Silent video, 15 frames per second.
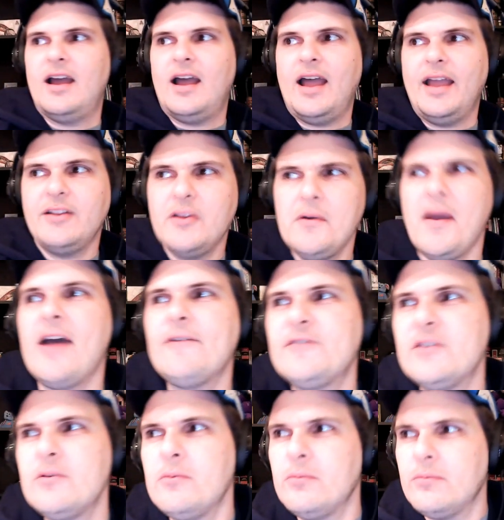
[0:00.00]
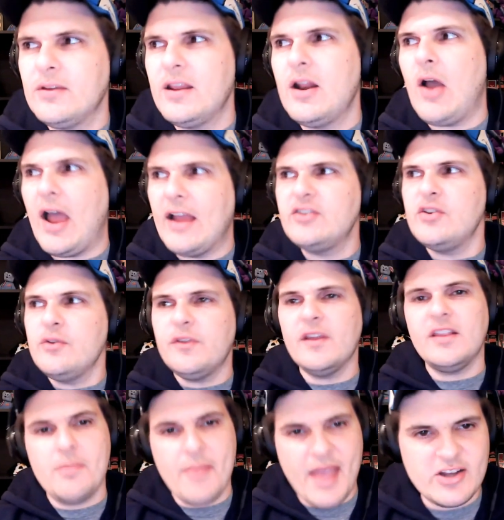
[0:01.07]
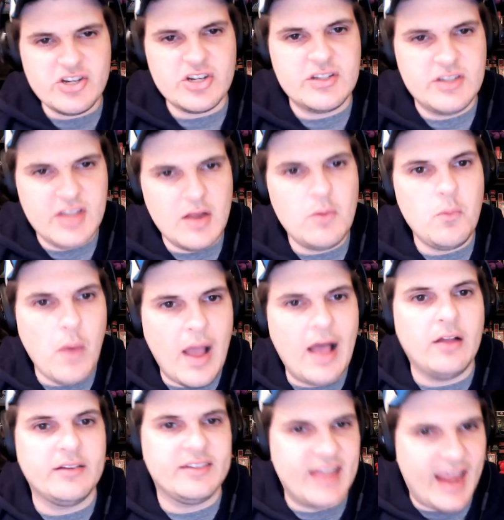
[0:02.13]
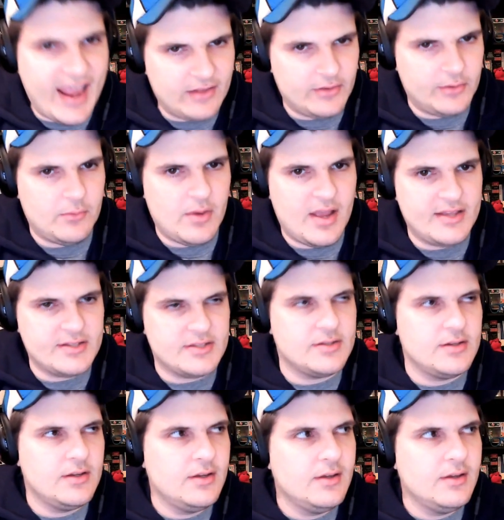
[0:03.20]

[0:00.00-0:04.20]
I do have to, you know, I do think the Magic did well talent wise.